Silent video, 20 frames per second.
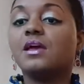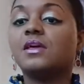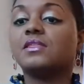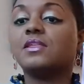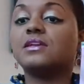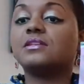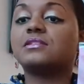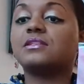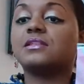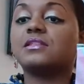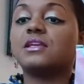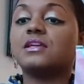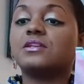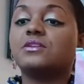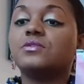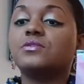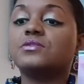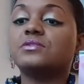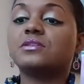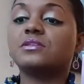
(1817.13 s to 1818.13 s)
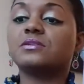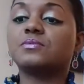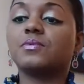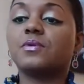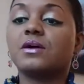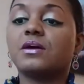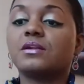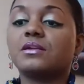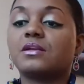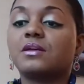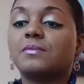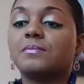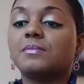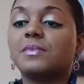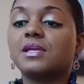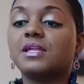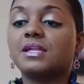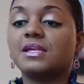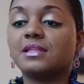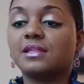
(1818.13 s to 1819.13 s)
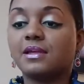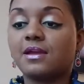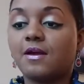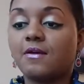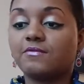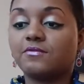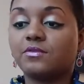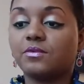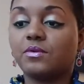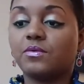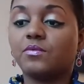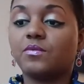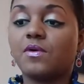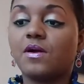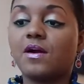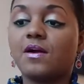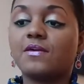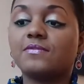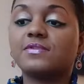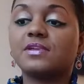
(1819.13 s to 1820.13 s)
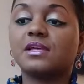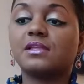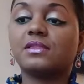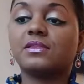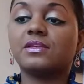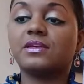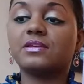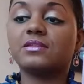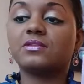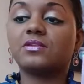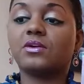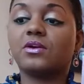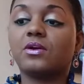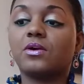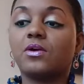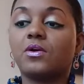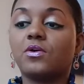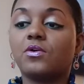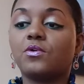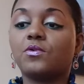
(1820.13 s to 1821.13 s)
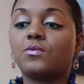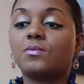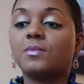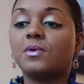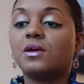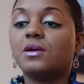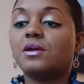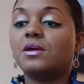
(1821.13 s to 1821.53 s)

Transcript: They said they used this product immediately after it arrived. It lit their home,